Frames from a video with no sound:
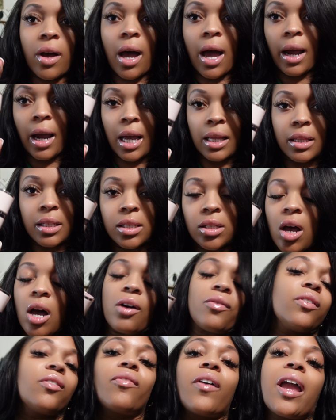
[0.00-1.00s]
I got this off
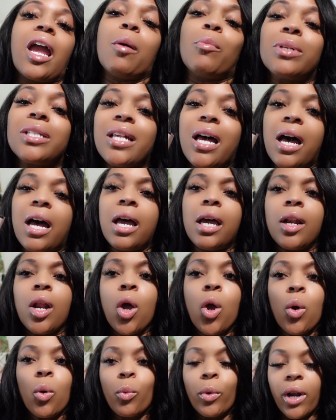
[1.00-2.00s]
of Amazon.
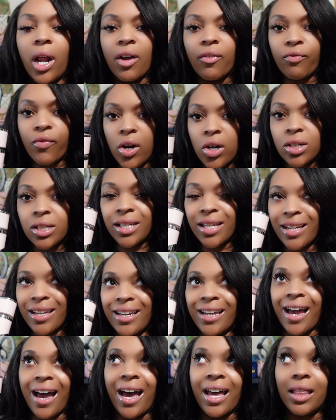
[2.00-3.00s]
When I first
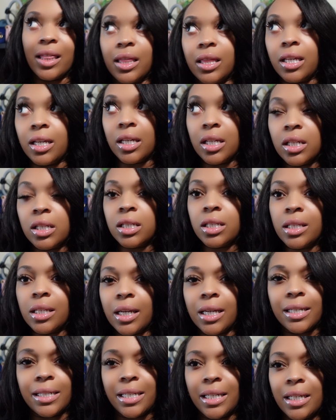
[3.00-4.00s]
got this,
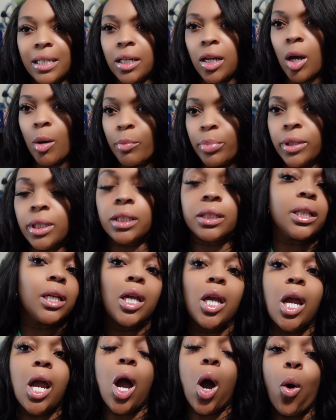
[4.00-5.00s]
it didn't
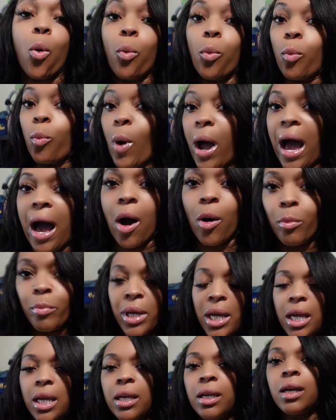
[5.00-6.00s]
completely wow
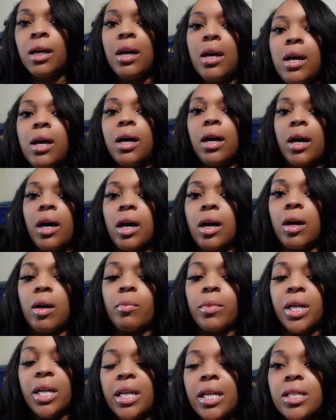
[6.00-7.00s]
me. Um,
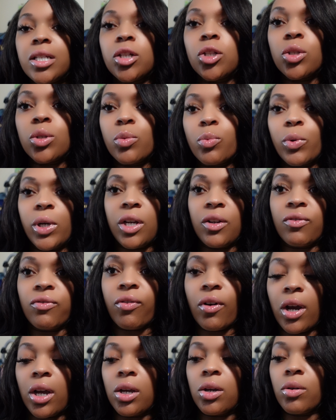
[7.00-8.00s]
it is a sweet
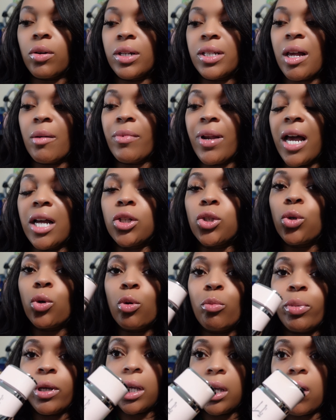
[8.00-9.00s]
fragrance. I'm not too
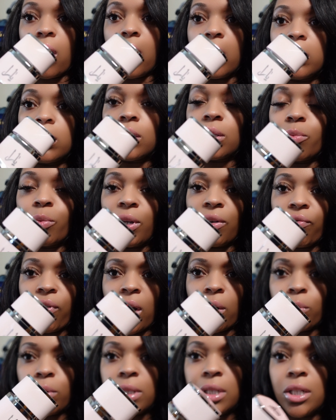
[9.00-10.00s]
big on sweet
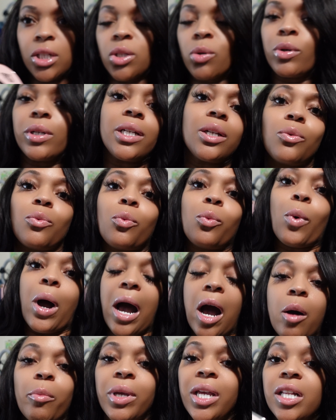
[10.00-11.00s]
fragrances, so it didn't
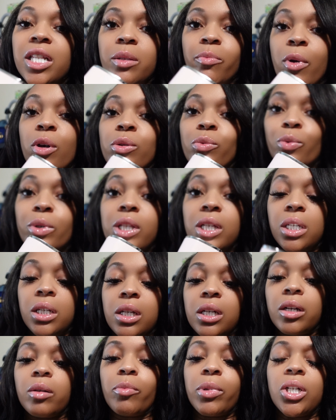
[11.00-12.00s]
wow me. It smells really
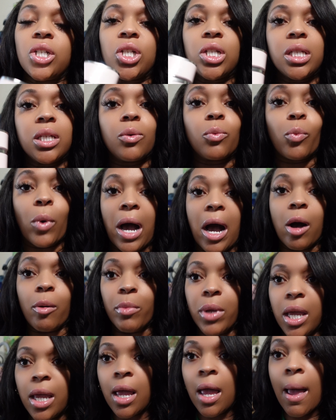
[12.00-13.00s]
good, but it just didn't wow
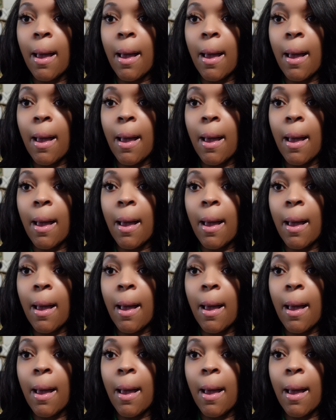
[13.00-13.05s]
me.